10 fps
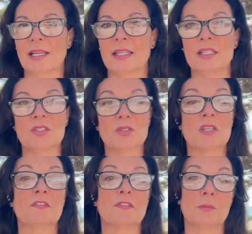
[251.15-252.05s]
That is to
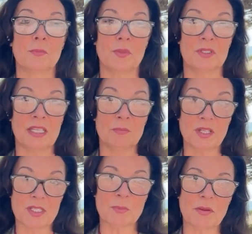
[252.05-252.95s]
say, from the time
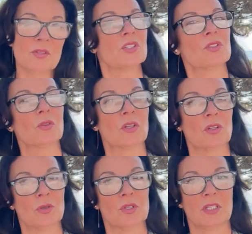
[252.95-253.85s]
that is published to the
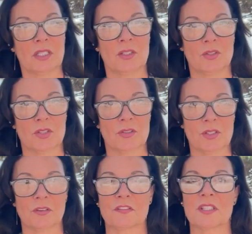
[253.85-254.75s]
closing at the
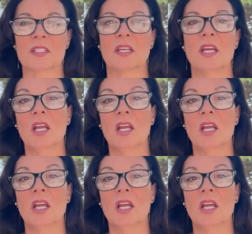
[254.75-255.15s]
notary's office.